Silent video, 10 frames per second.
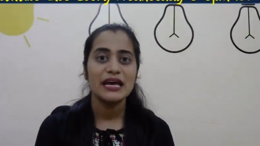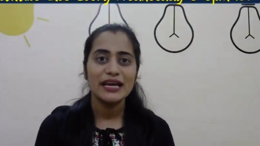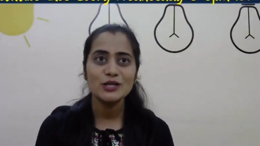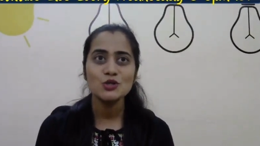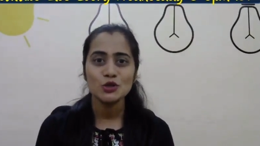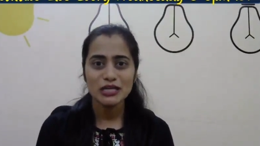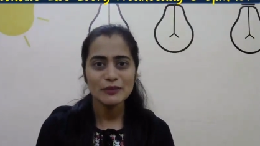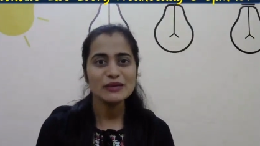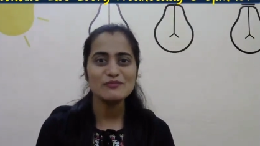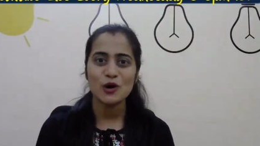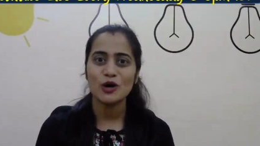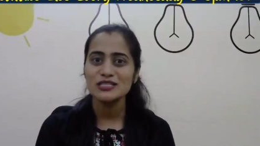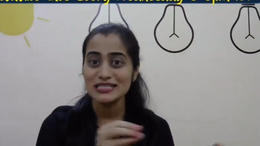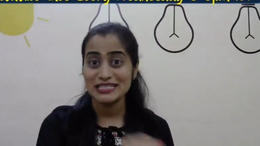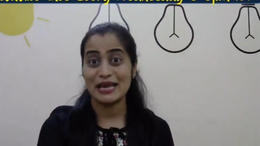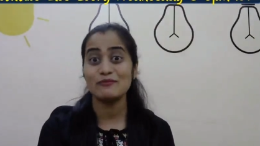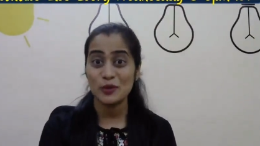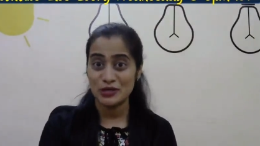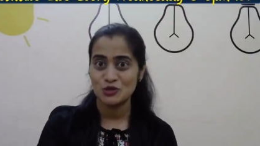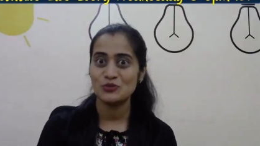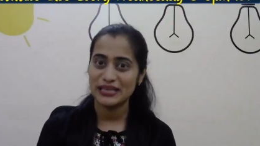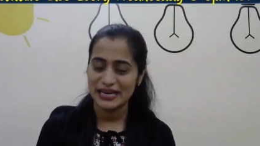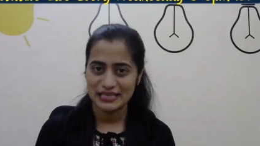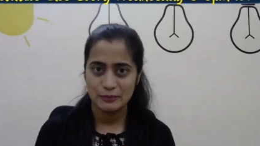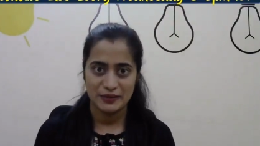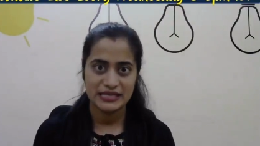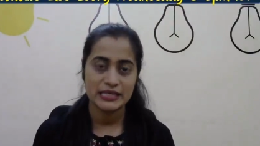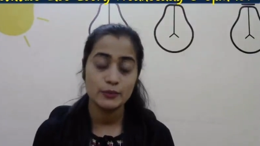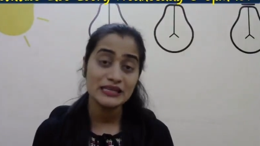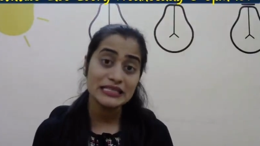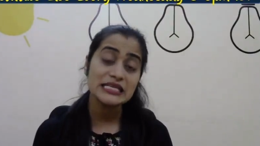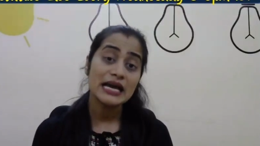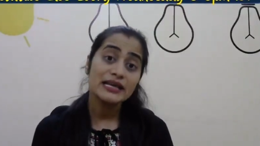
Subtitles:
it shouldn't be because the same question will get repeated, but yes,